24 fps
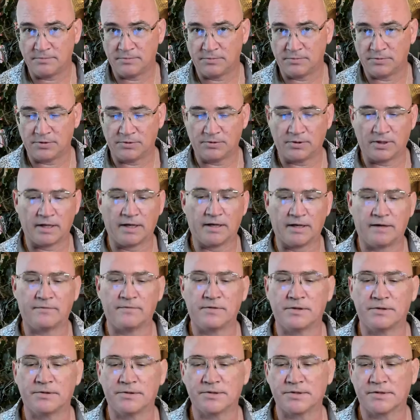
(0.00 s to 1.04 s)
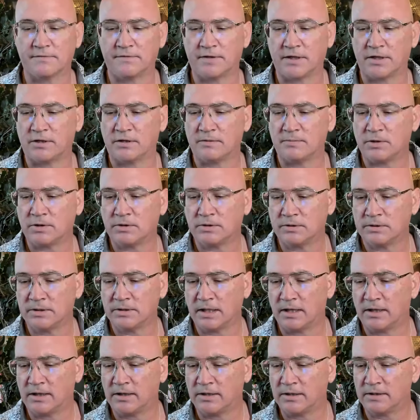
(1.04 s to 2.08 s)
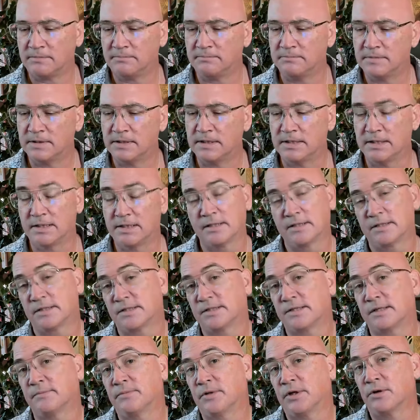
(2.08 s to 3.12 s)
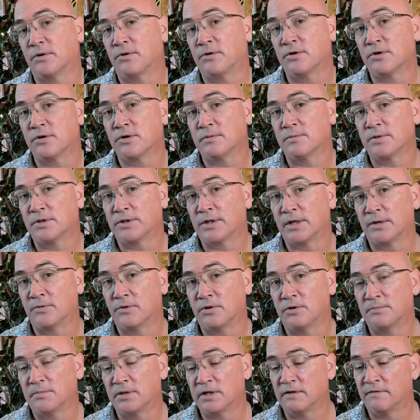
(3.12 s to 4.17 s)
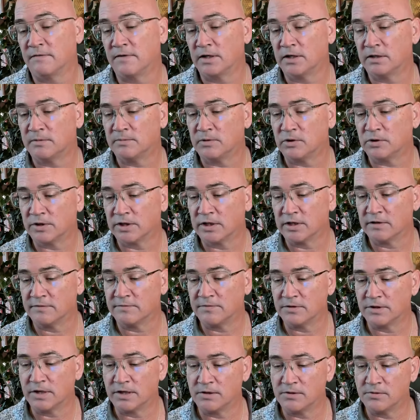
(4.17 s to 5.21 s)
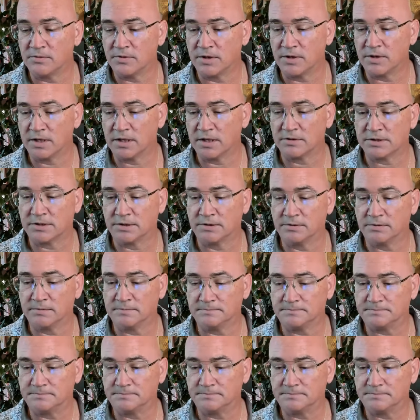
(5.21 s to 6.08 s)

We will have those available um, to simply order, but they won't be available here for another week or two.